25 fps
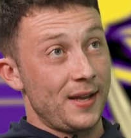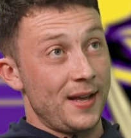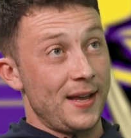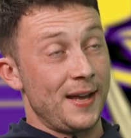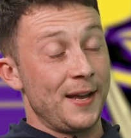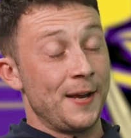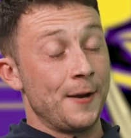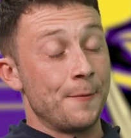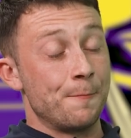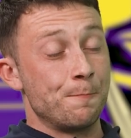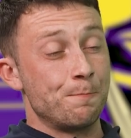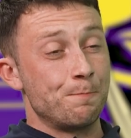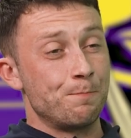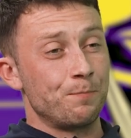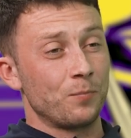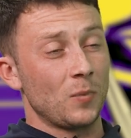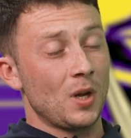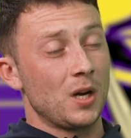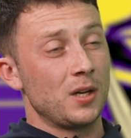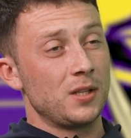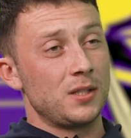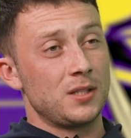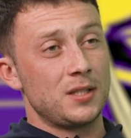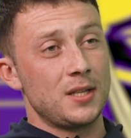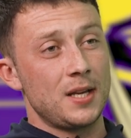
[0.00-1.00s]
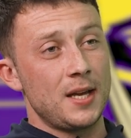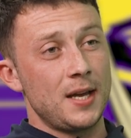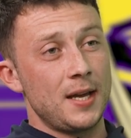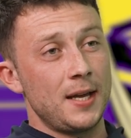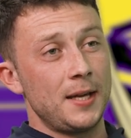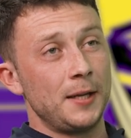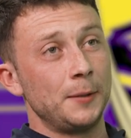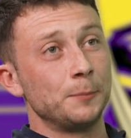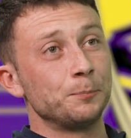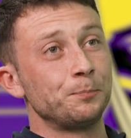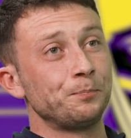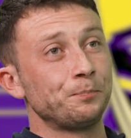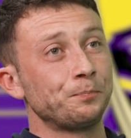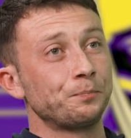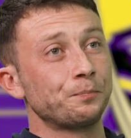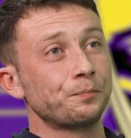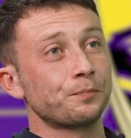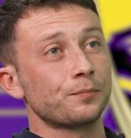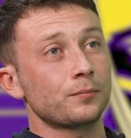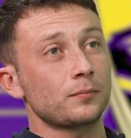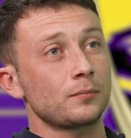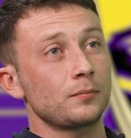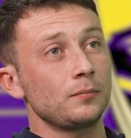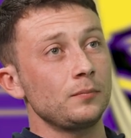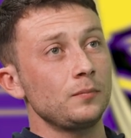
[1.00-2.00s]
I'd say
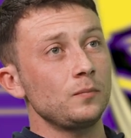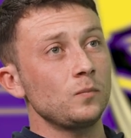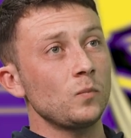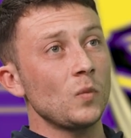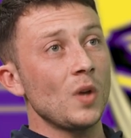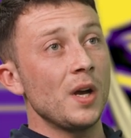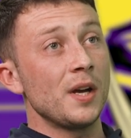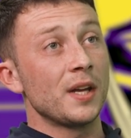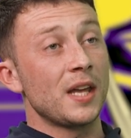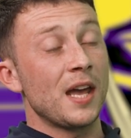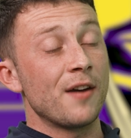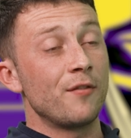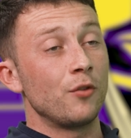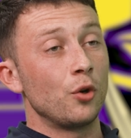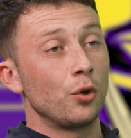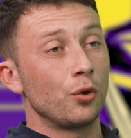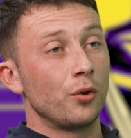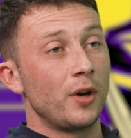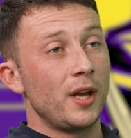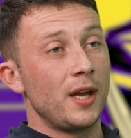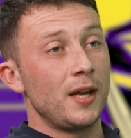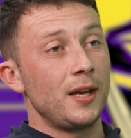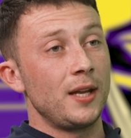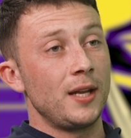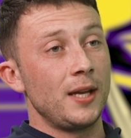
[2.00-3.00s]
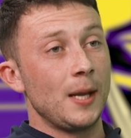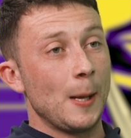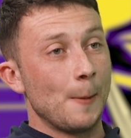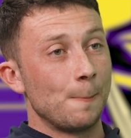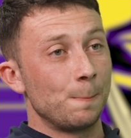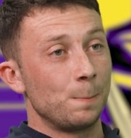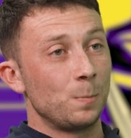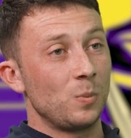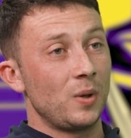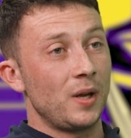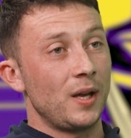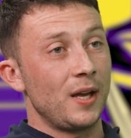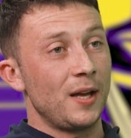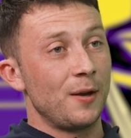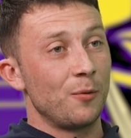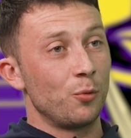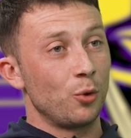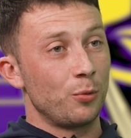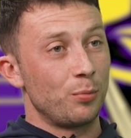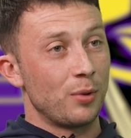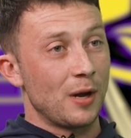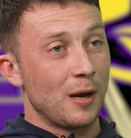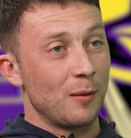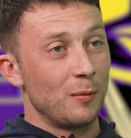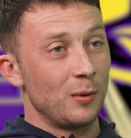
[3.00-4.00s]
Kevin O'Grady
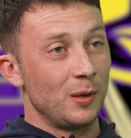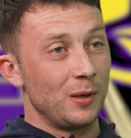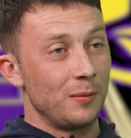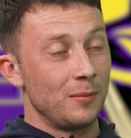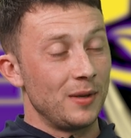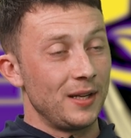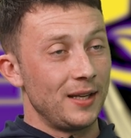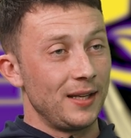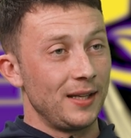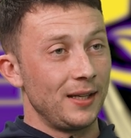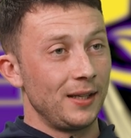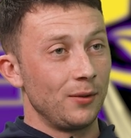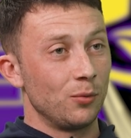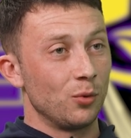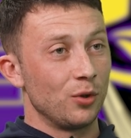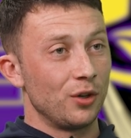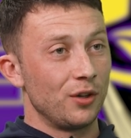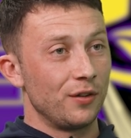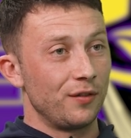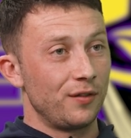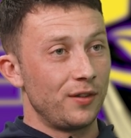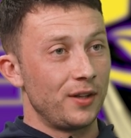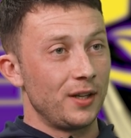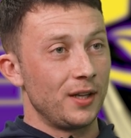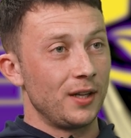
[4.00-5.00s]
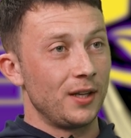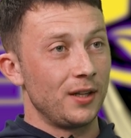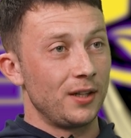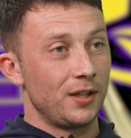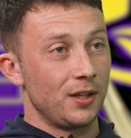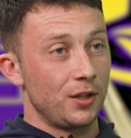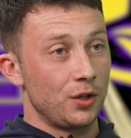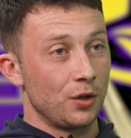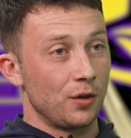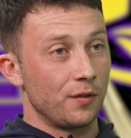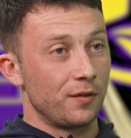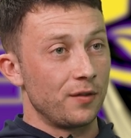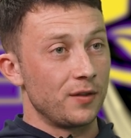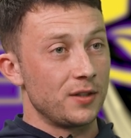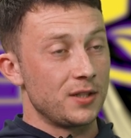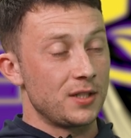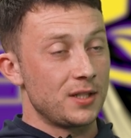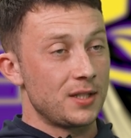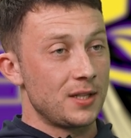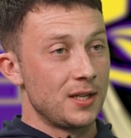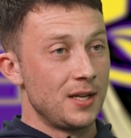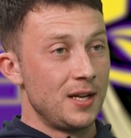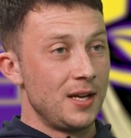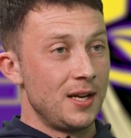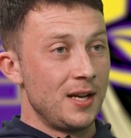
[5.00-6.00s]
would probably be one of the
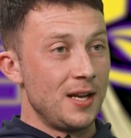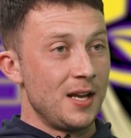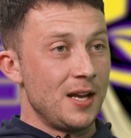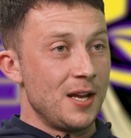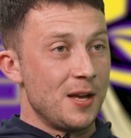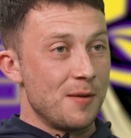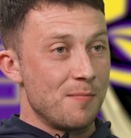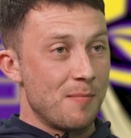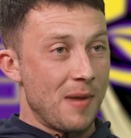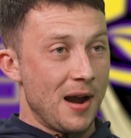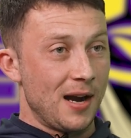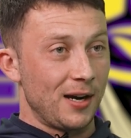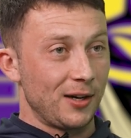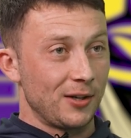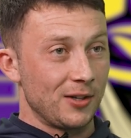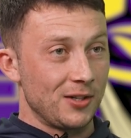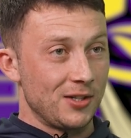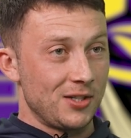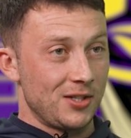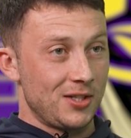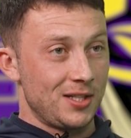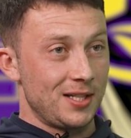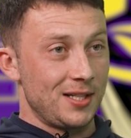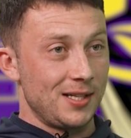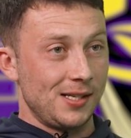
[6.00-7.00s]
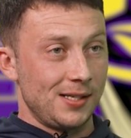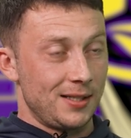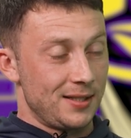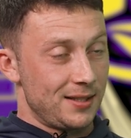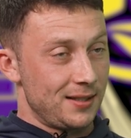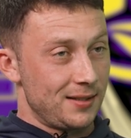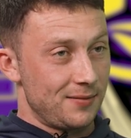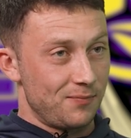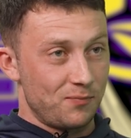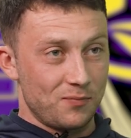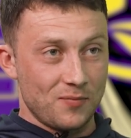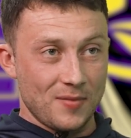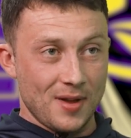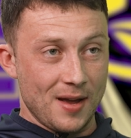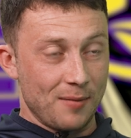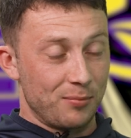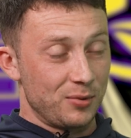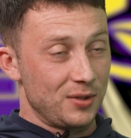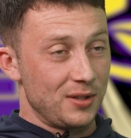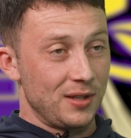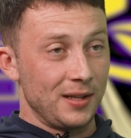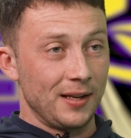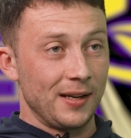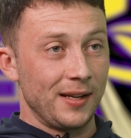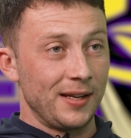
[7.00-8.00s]
toughest markers. He's
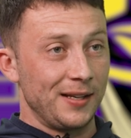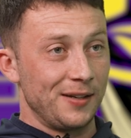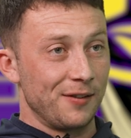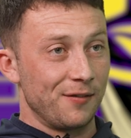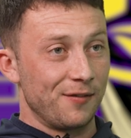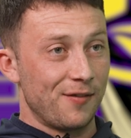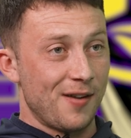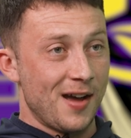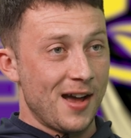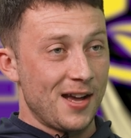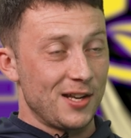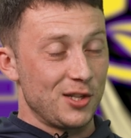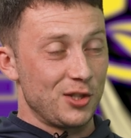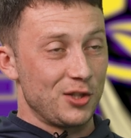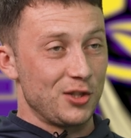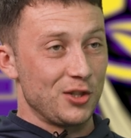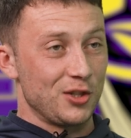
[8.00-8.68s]
absolutely lightning fast.